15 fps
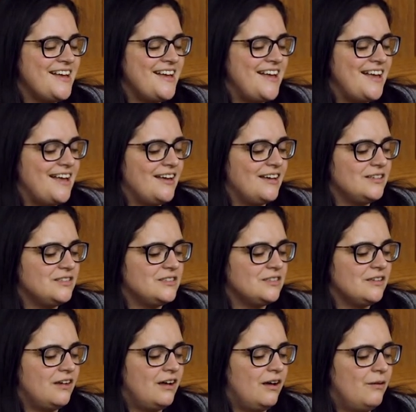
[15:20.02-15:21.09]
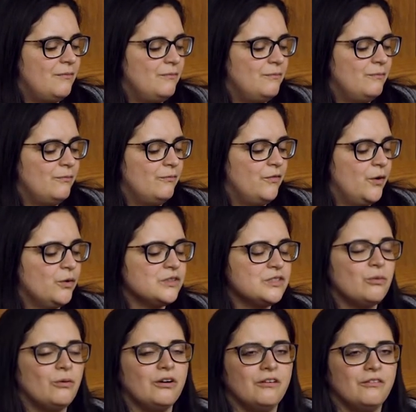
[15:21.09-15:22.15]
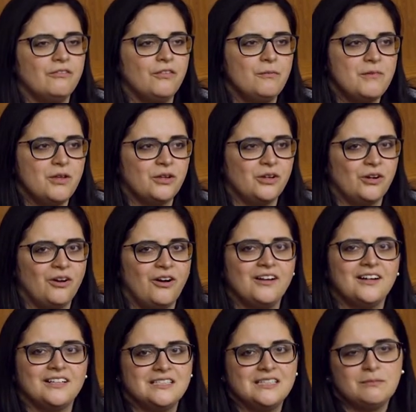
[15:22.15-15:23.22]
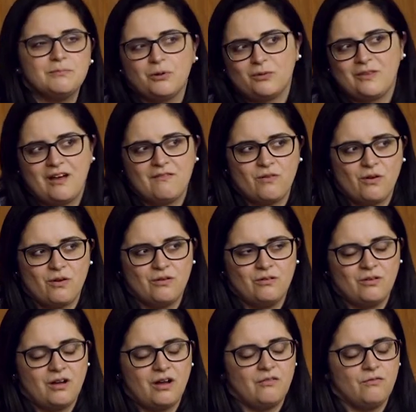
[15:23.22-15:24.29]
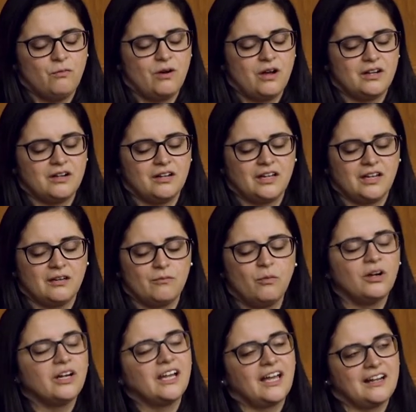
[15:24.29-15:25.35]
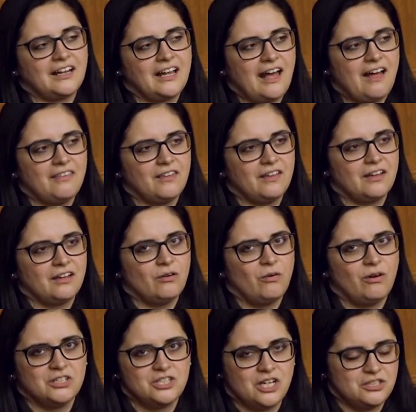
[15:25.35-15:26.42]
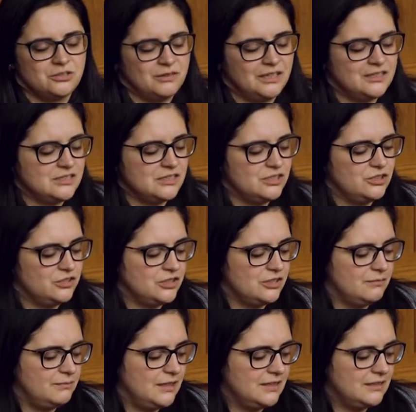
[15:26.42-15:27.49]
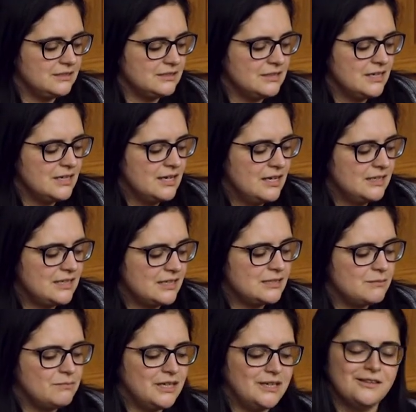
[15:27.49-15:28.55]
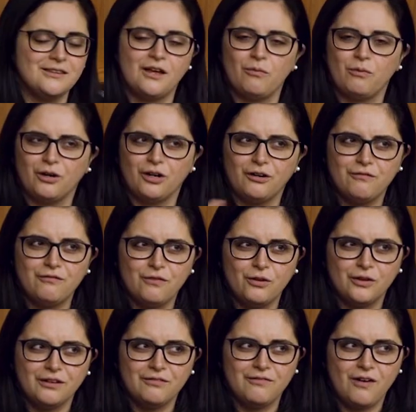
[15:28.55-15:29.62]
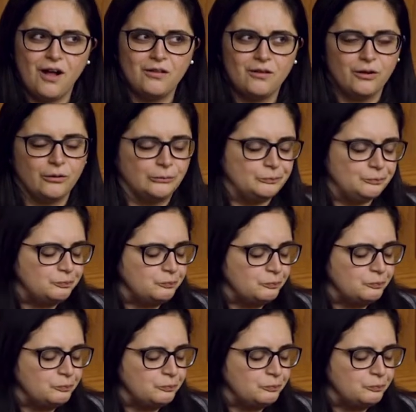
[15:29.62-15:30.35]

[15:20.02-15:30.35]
And um, folks who are familiar on a deeper level of what a, working at a Catholic or Jesuit institution means doesn't mean that we're going to fully follow,